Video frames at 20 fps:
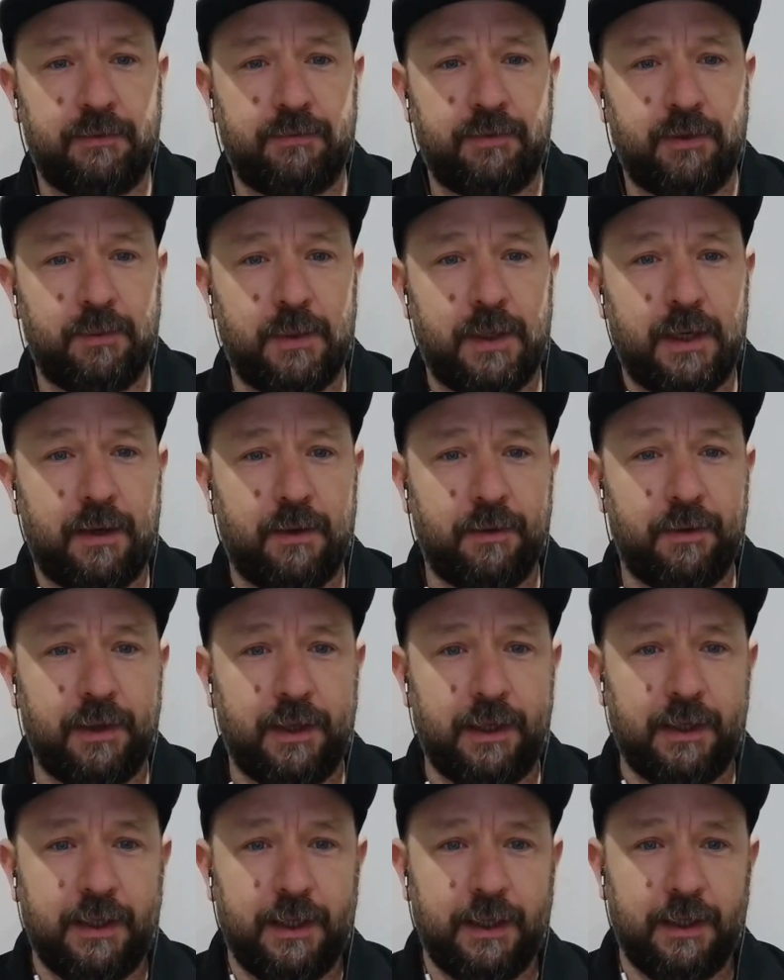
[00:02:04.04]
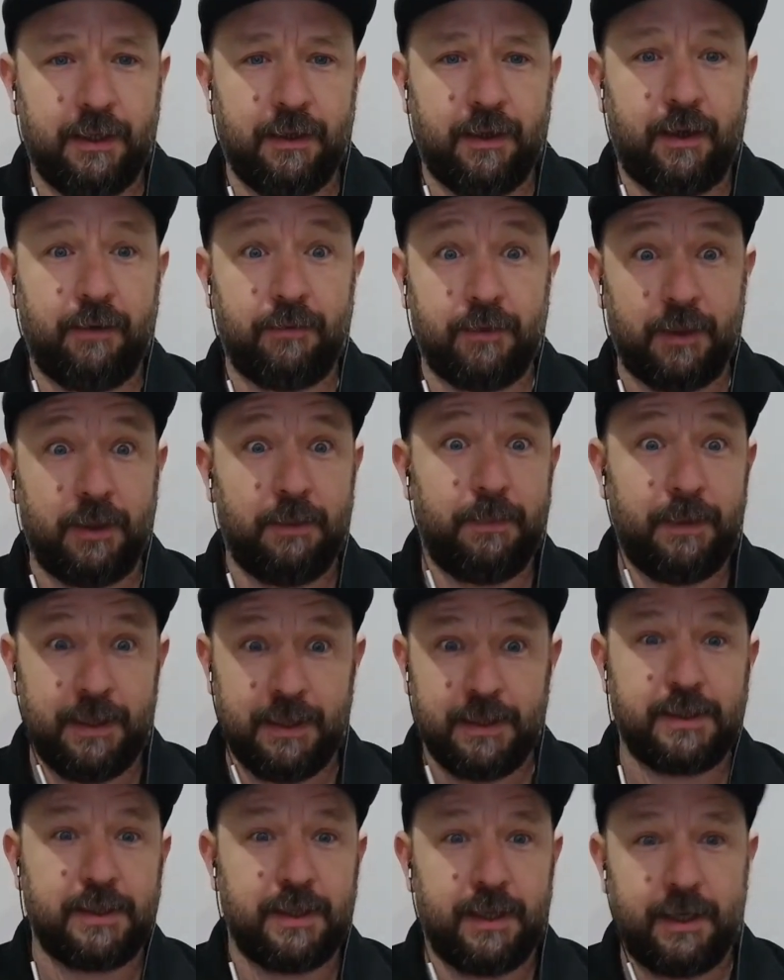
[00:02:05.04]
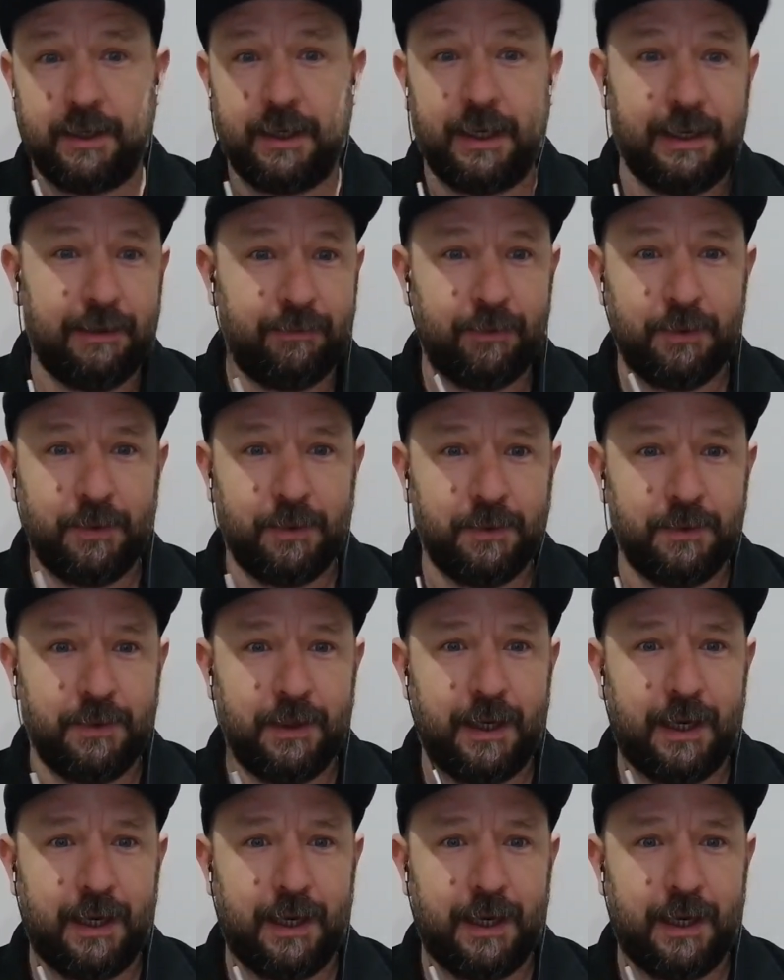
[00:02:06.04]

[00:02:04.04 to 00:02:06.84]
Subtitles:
for a while, thinking I've got to be at a certain level.